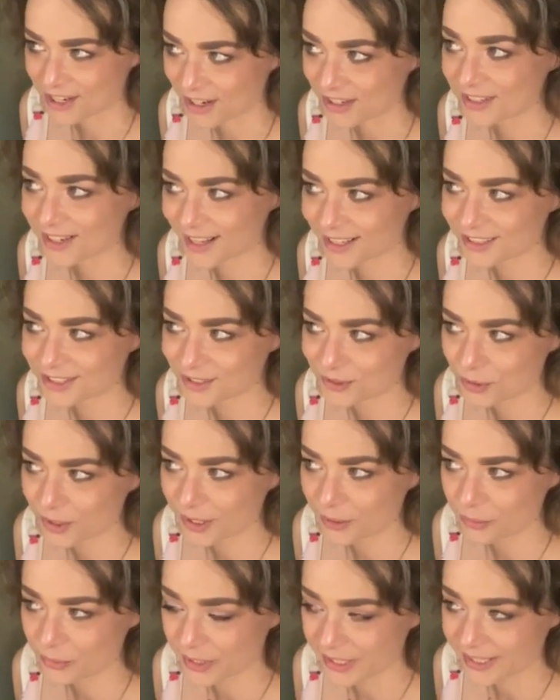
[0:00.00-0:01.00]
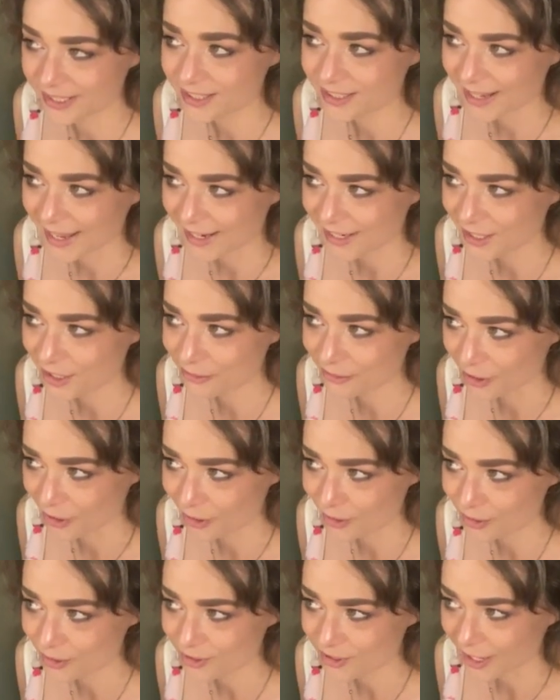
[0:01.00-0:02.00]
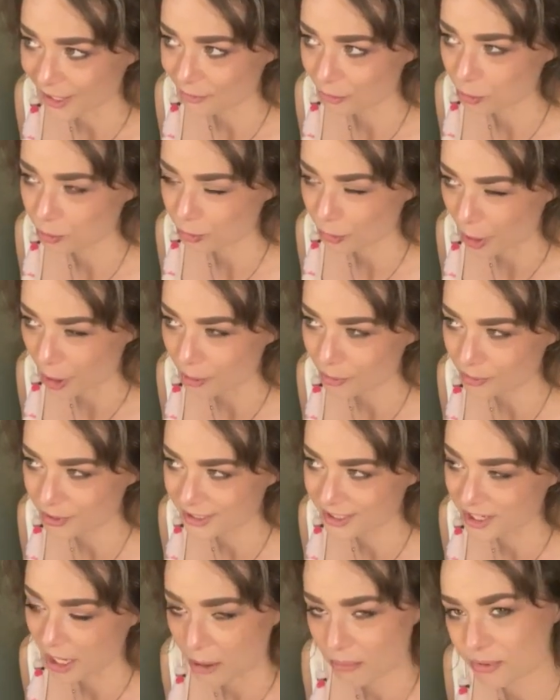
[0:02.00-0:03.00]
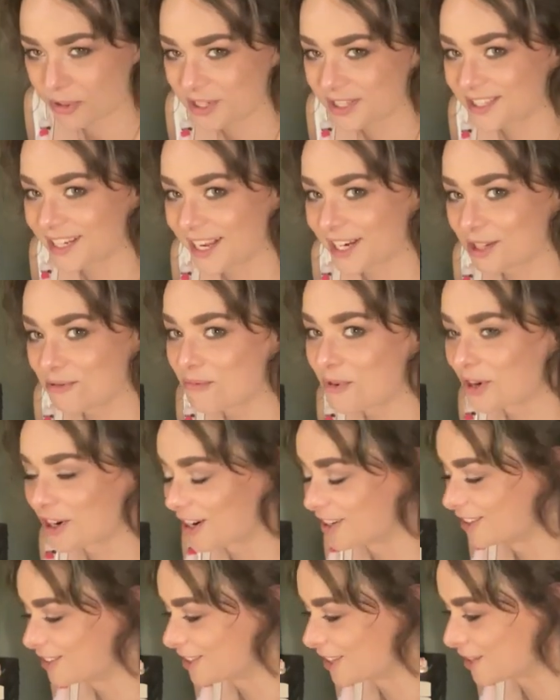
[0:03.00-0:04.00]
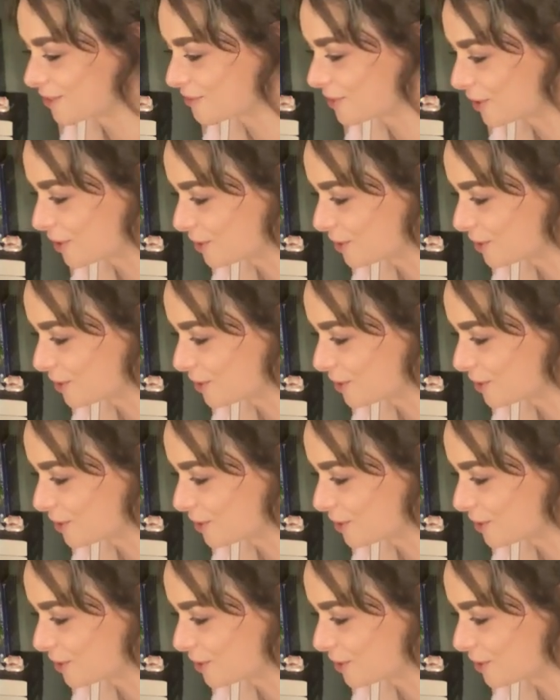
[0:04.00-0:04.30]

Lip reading: unless we read any of those, I will probably not put in any more of